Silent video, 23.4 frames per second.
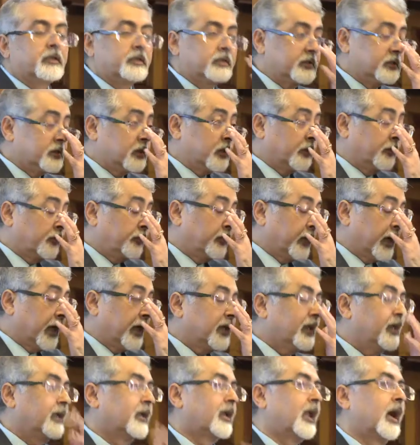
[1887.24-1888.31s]
This is a
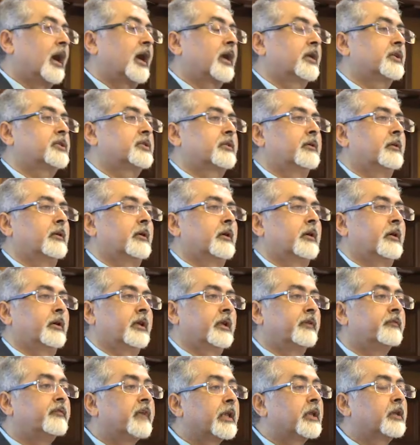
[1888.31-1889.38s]
fairly large
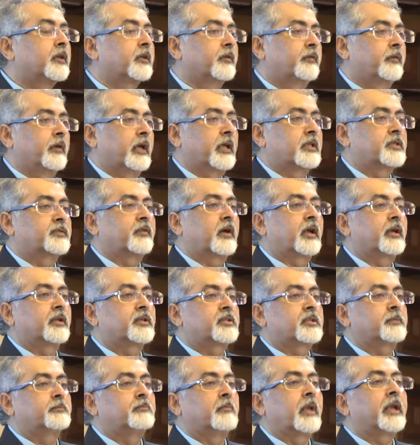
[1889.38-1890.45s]
event as far
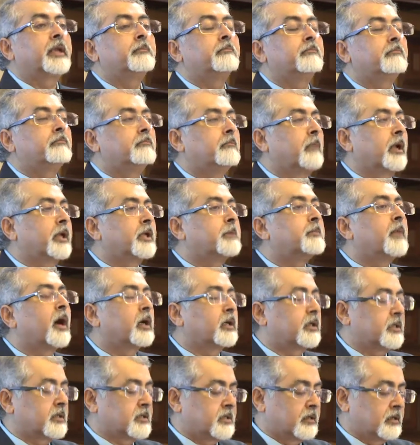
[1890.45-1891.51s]
as money
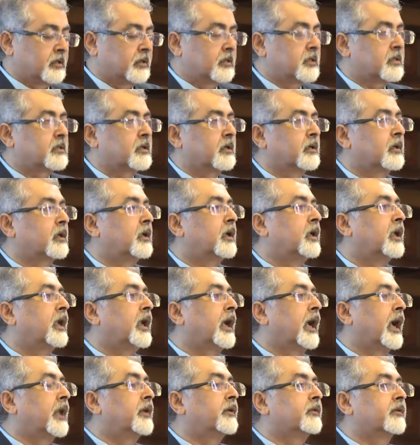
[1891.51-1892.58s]
markets are concerned
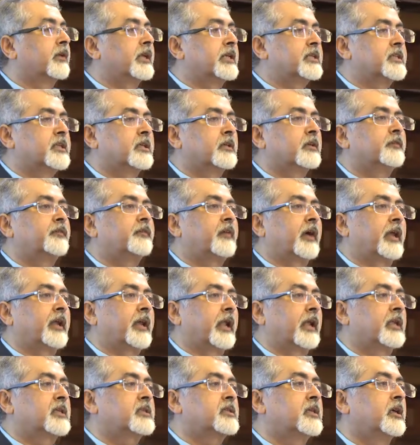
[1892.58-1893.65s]
and raising of
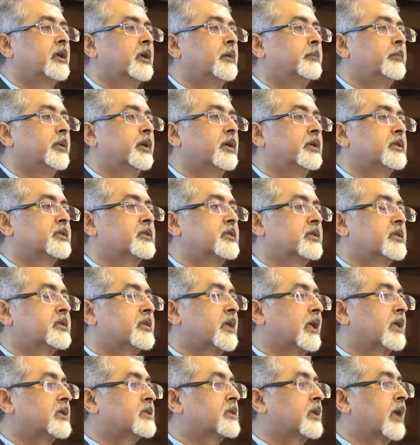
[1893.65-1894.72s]
finance, because
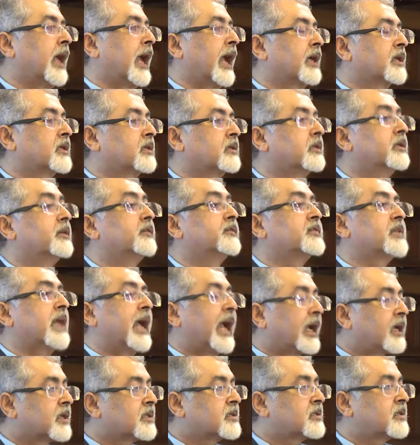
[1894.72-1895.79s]
this gives
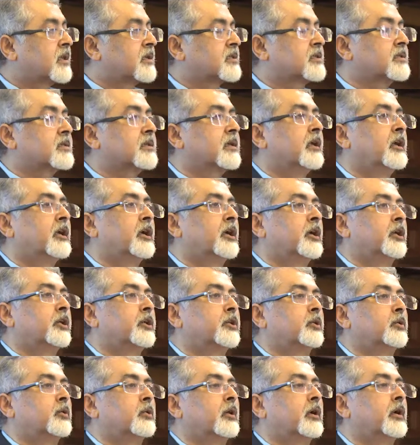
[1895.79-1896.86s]
access
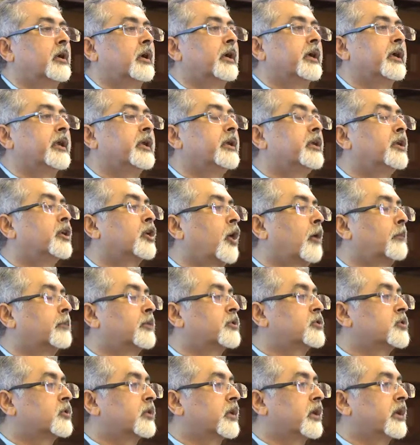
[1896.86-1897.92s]
to Indian
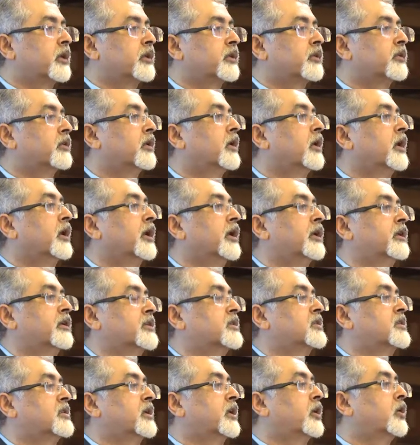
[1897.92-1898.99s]
opportunities in a
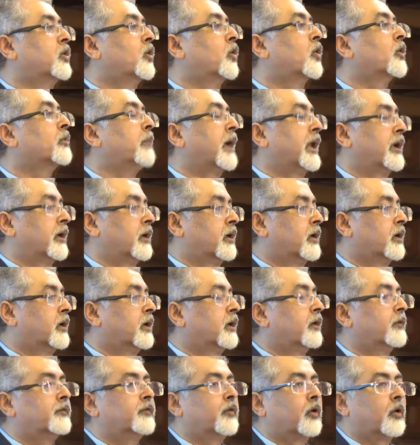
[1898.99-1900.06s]
secured manner
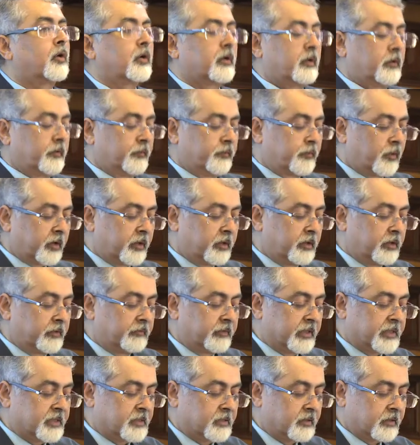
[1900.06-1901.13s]
for foreign
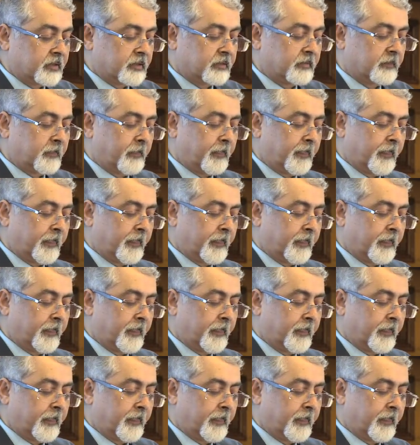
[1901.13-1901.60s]
investors.